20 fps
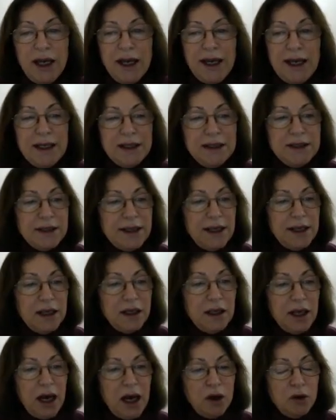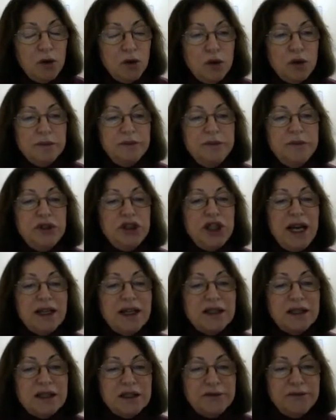and allow
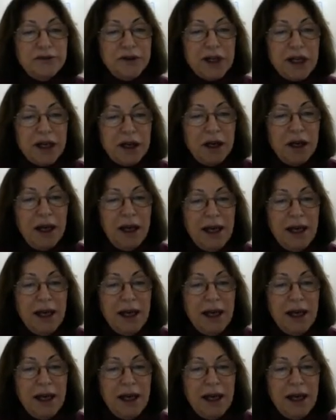objectively